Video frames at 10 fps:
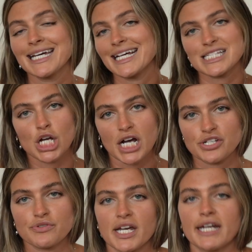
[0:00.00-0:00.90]
It's not
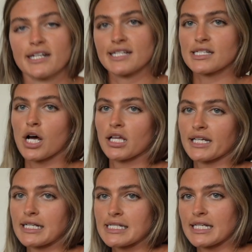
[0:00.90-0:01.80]
too tight. It's not
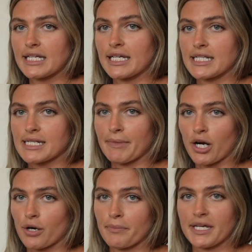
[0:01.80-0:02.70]
like digging into my
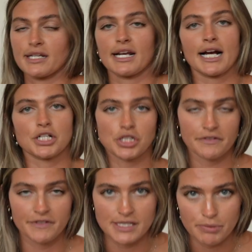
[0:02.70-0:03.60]
armpit. It actually
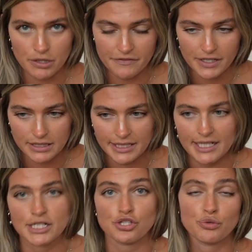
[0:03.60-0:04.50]
fits perfectly, and
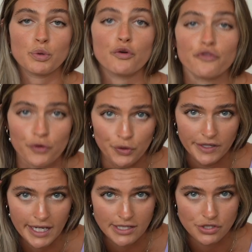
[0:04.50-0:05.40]
I do prefer
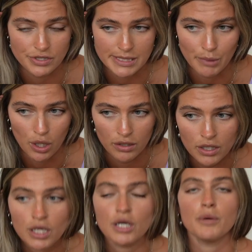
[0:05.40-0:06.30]
the extra small.
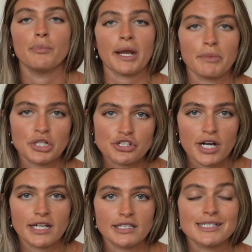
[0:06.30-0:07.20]
But I'm gonna
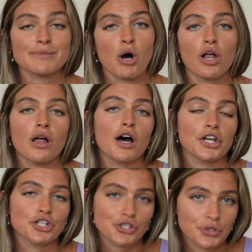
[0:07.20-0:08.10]
try the small on
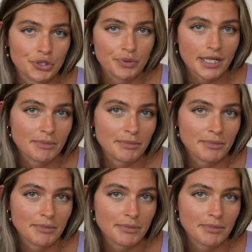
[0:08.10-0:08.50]
and show you what I